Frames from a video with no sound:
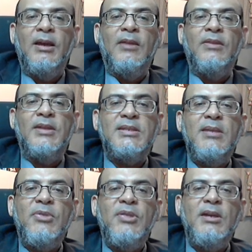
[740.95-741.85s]
The same
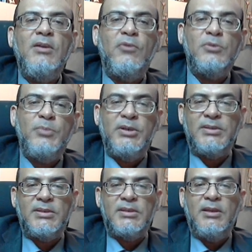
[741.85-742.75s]
thing for
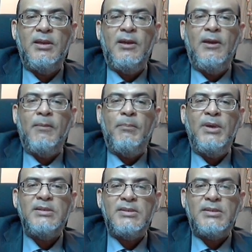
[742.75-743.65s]
birds.
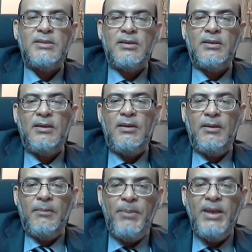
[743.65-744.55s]
Birds
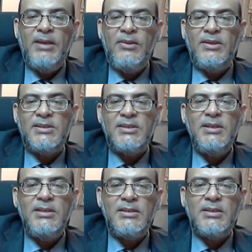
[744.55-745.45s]
pick their
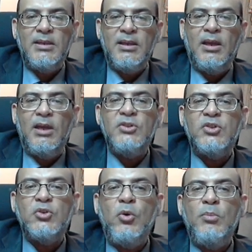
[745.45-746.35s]
seeds in
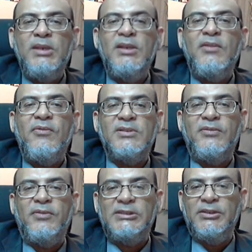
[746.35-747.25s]
so many different
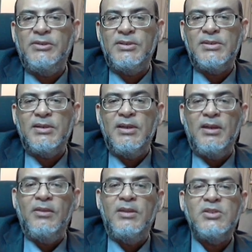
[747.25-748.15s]
varieties.
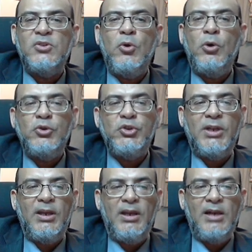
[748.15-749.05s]
There is no
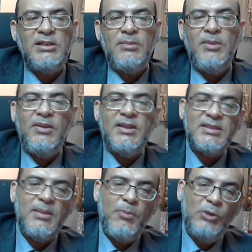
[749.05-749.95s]
logical argument that
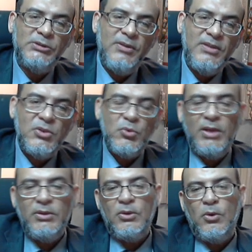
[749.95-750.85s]
supports this one
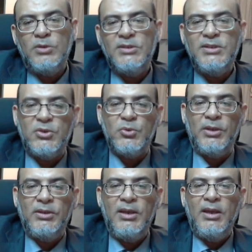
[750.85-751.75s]
or this one.
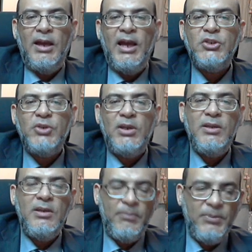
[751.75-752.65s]

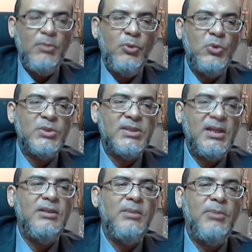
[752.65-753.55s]
Actually, people who
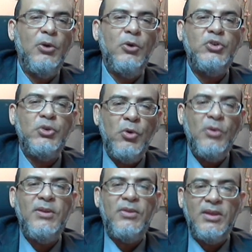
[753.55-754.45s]
study biology know
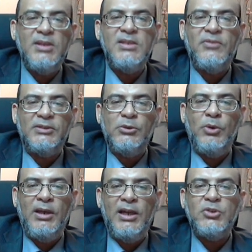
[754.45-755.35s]
these things very
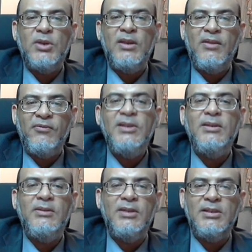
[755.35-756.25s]
well. Actually, the feeding
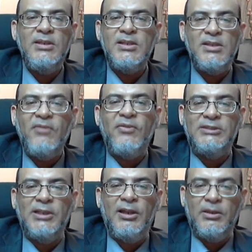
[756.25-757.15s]
techniques differ a
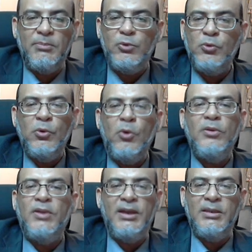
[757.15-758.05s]
lot between all
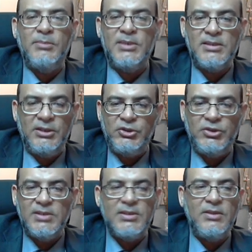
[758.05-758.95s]
the animals, not
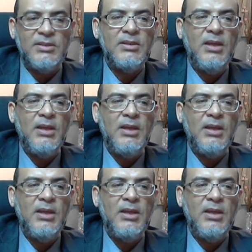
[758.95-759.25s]
just this.